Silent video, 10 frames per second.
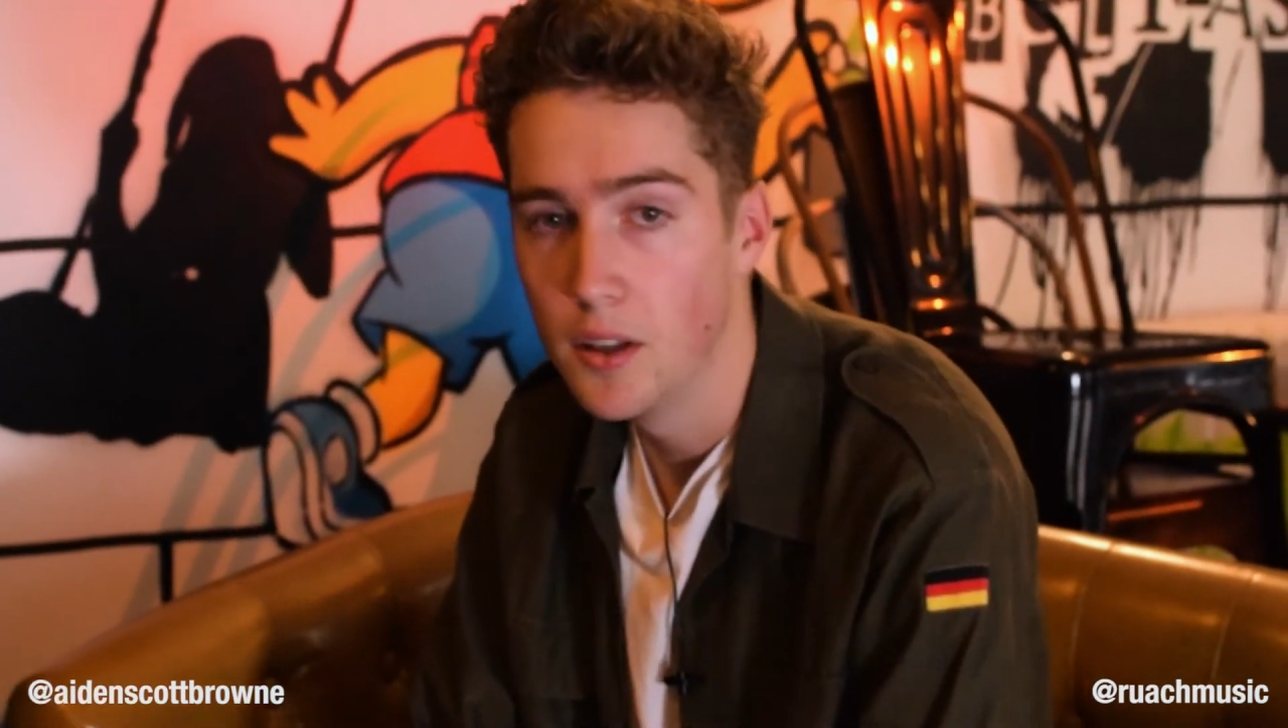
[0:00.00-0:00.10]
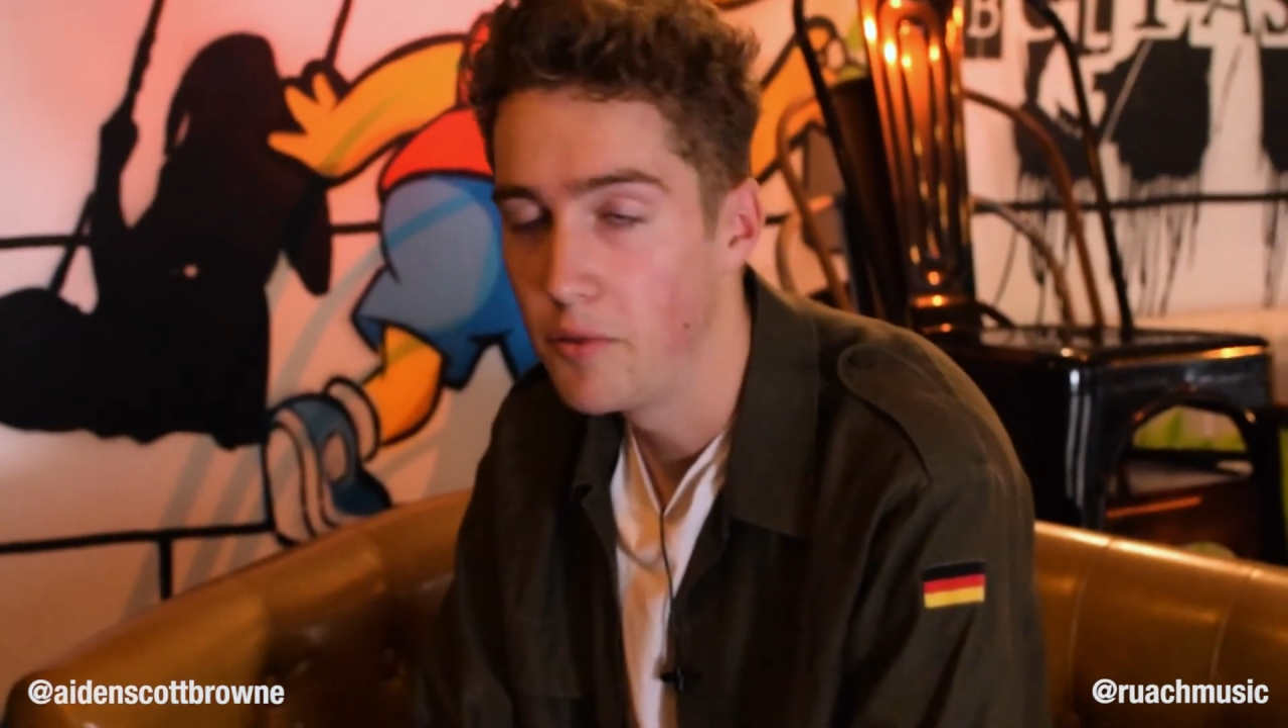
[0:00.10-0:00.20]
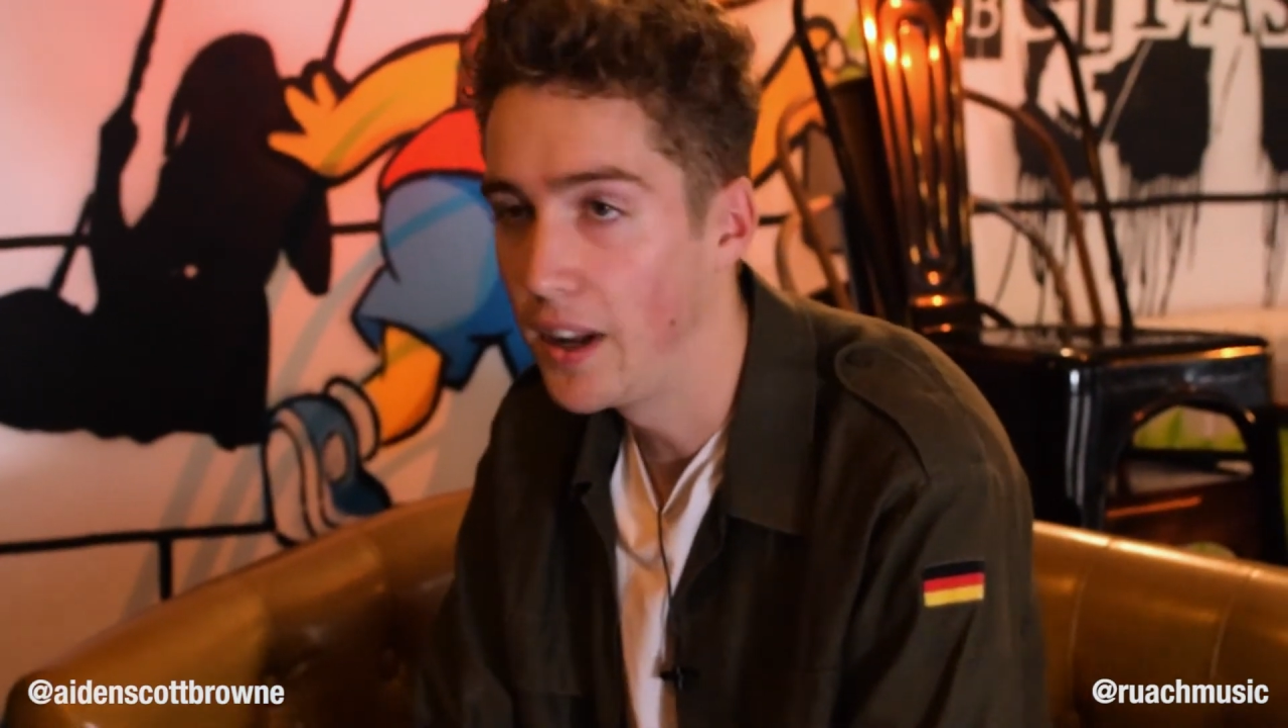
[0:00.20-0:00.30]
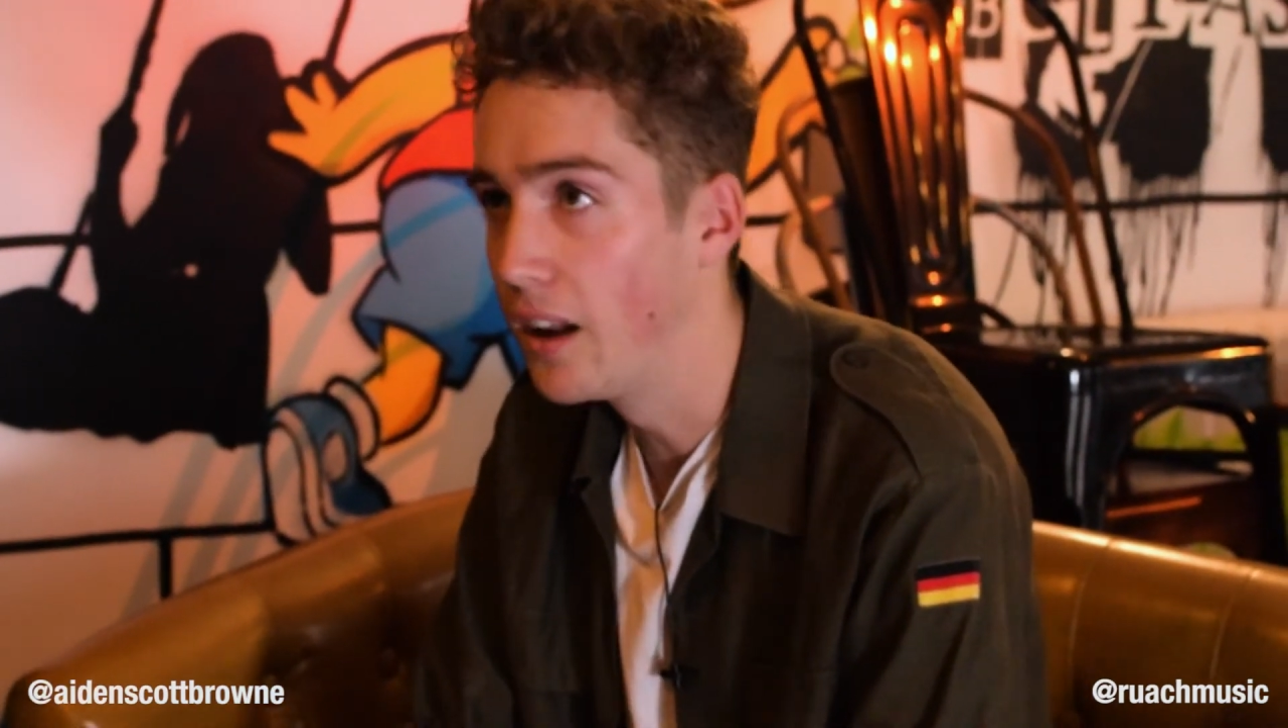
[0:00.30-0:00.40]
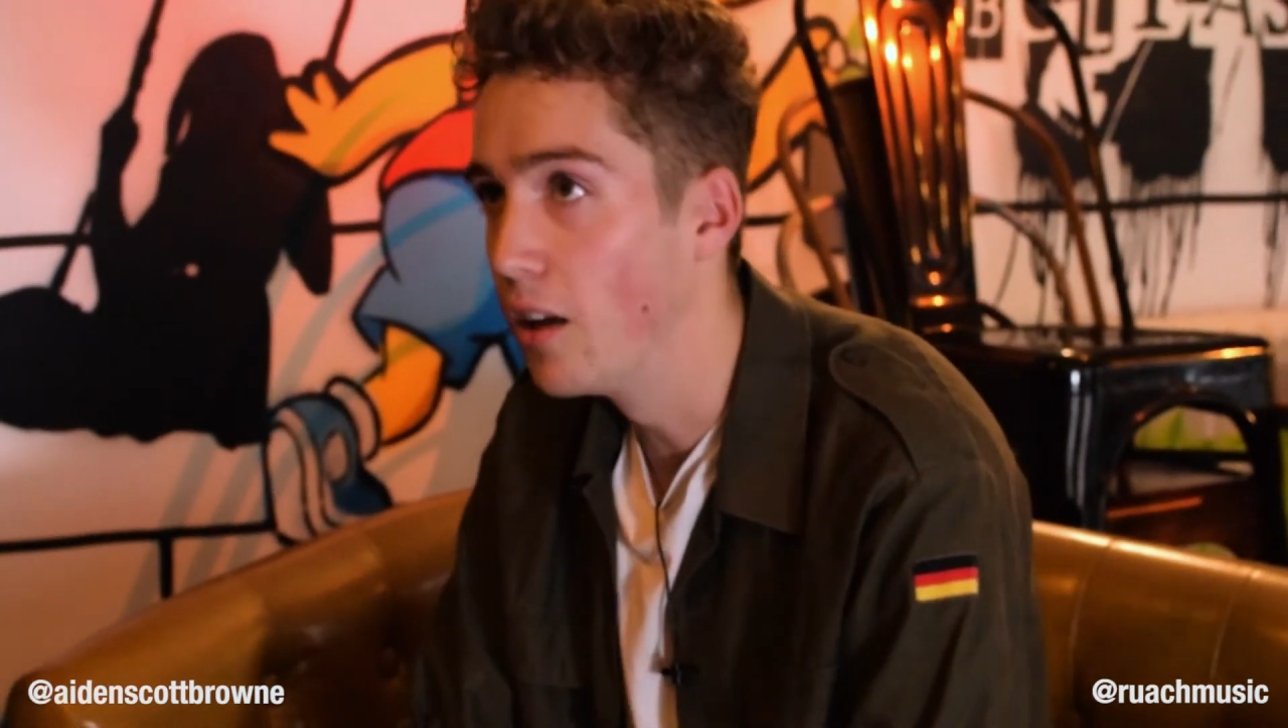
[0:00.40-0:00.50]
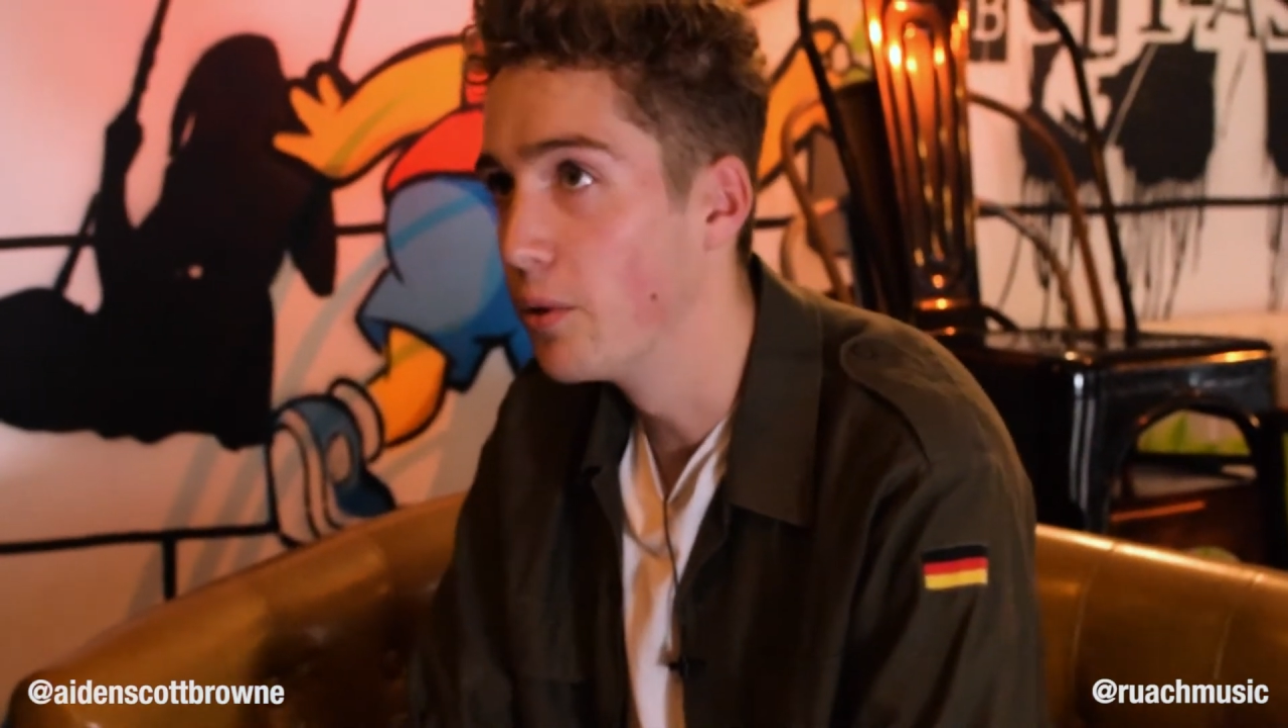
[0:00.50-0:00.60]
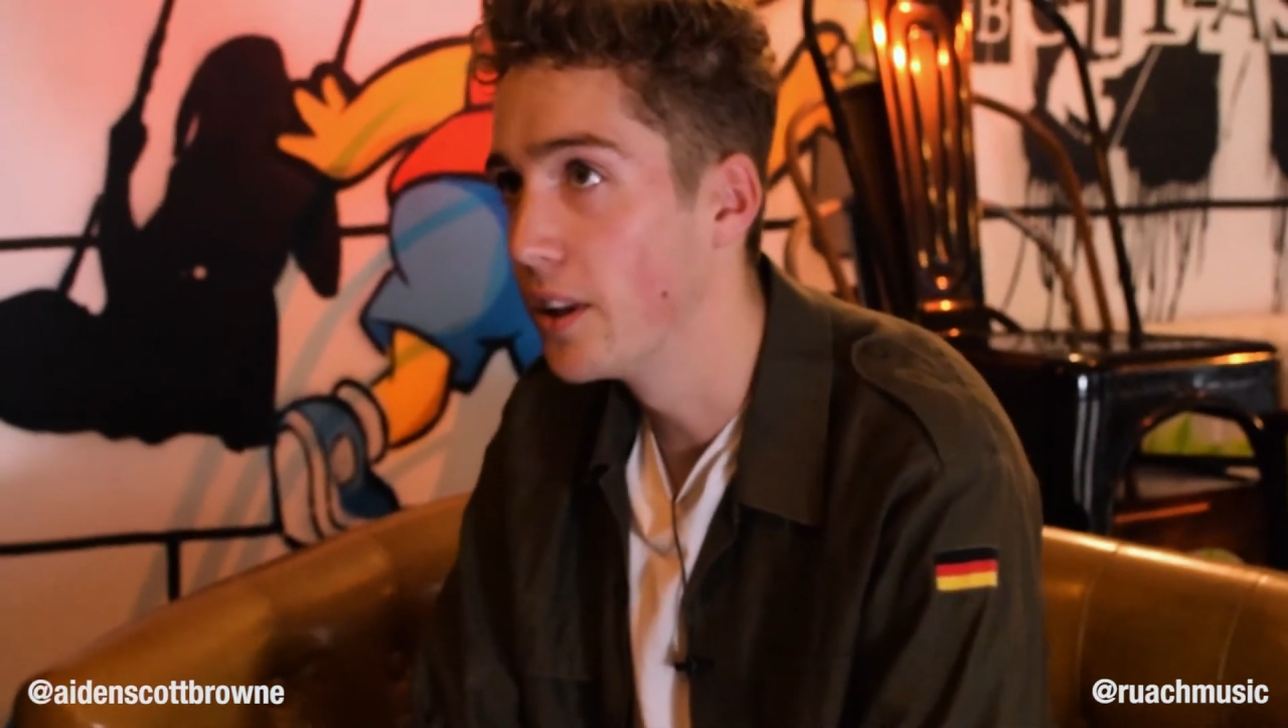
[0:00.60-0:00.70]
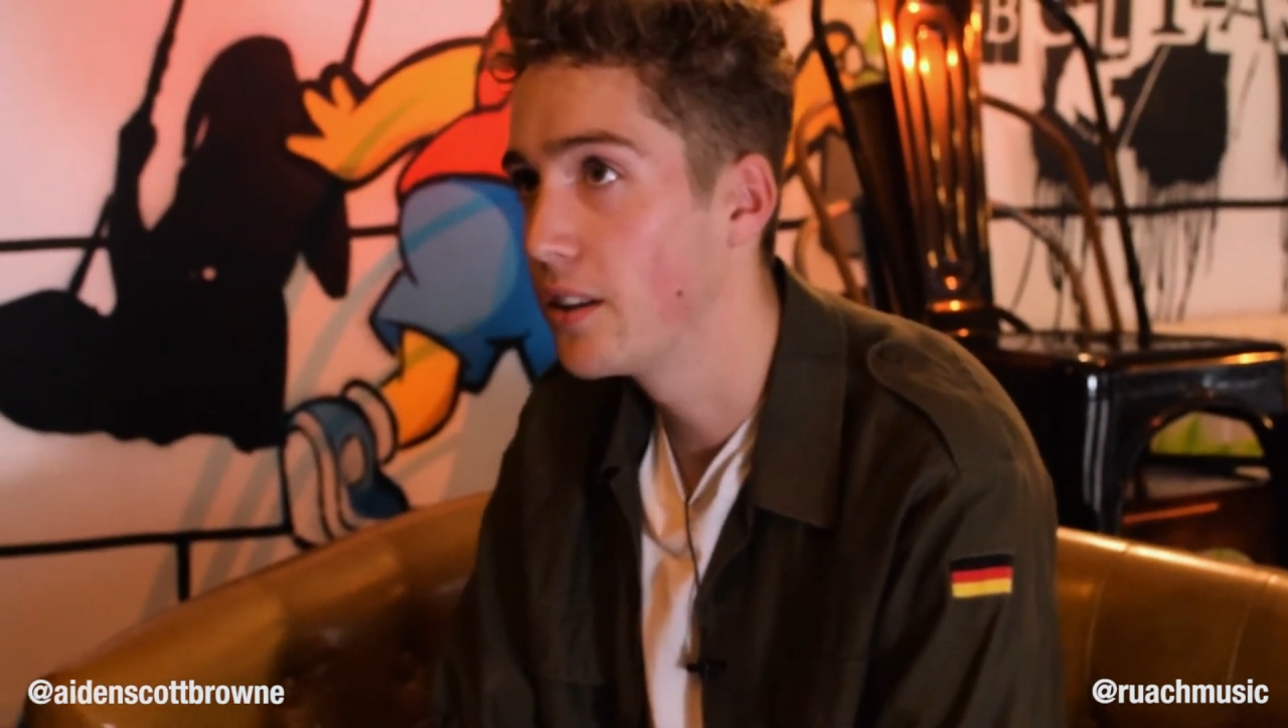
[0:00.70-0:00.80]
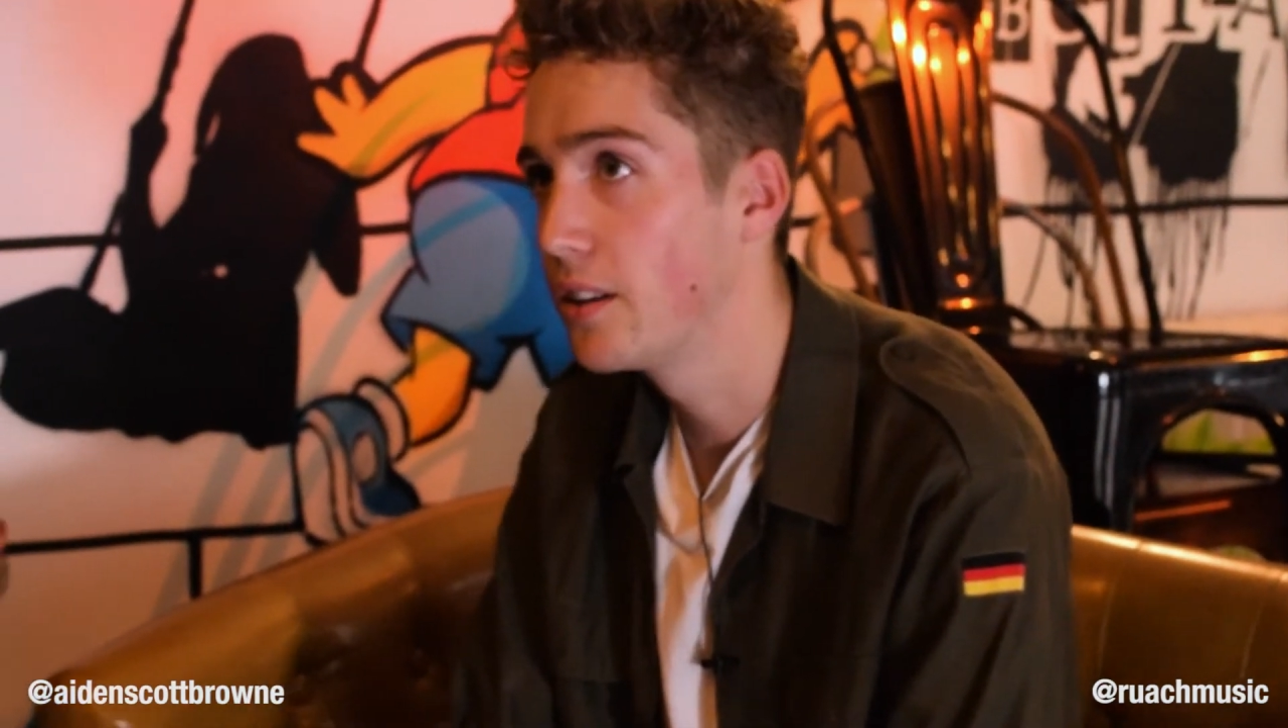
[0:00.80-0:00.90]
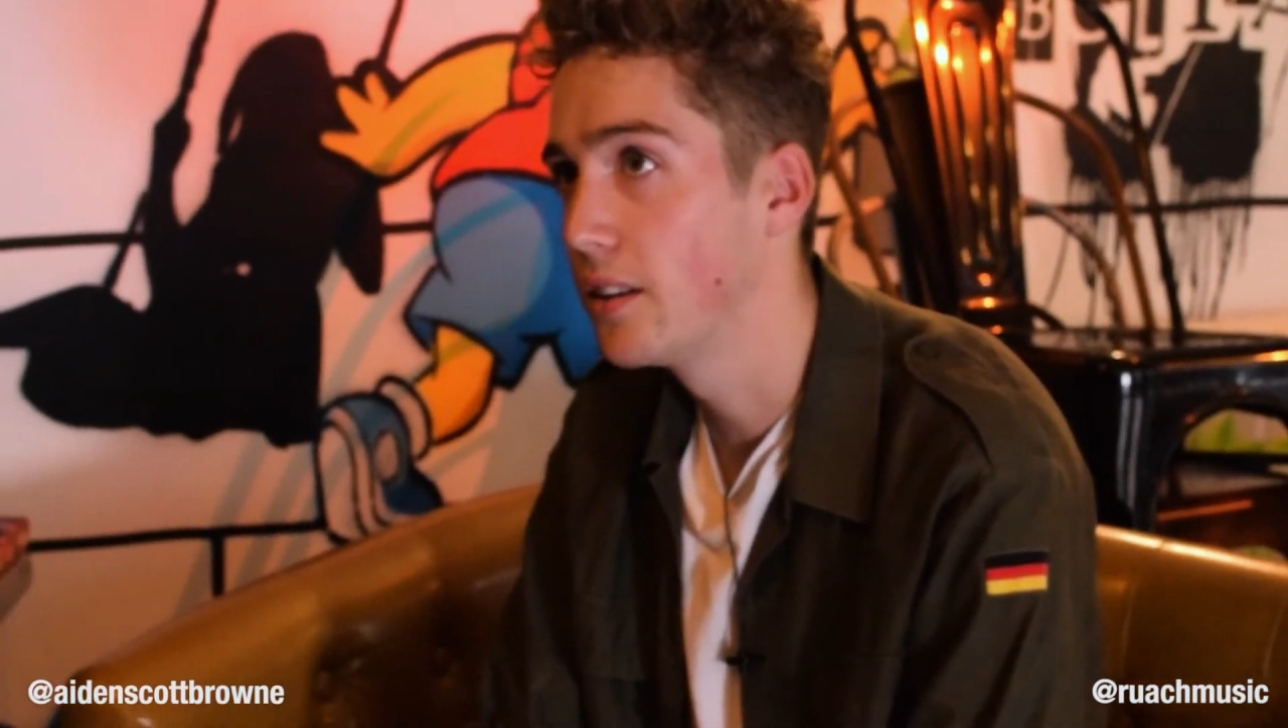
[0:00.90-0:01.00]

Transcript: fell in love with it,